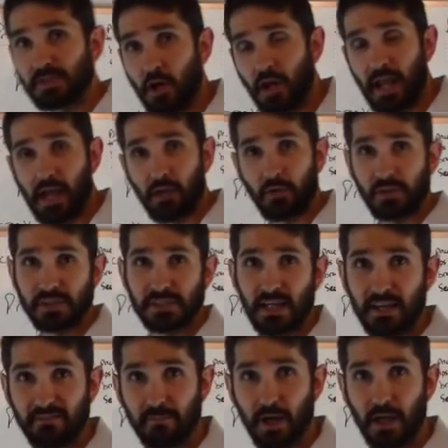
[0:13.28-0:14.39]
on how you can
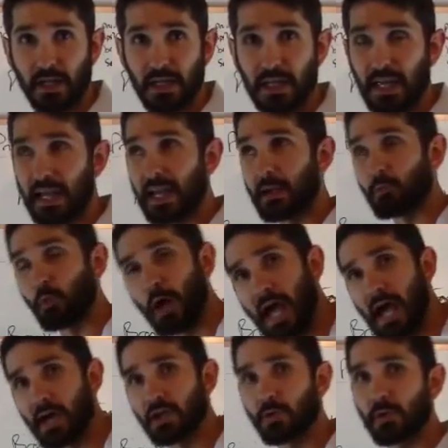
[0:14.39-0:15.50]
save money and
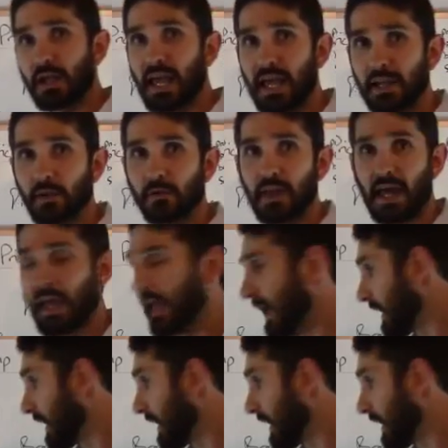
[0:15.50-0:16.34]
how you can handle the